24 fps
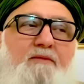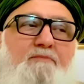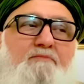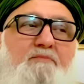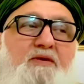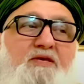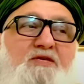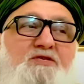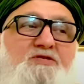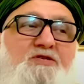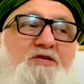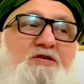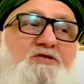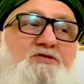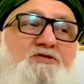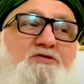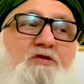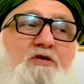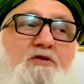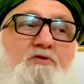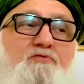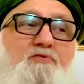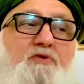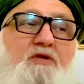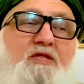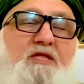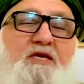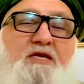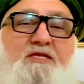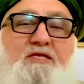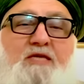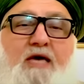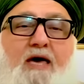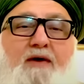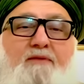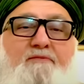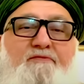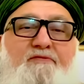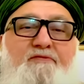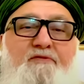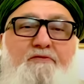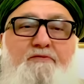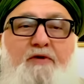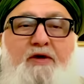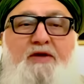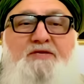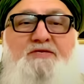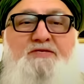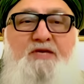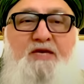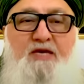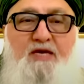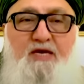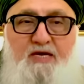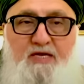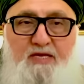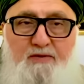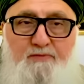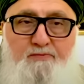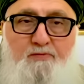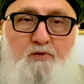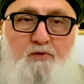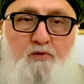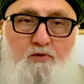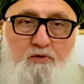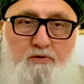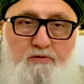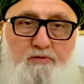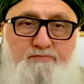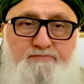means it's not really a time for racing anymore.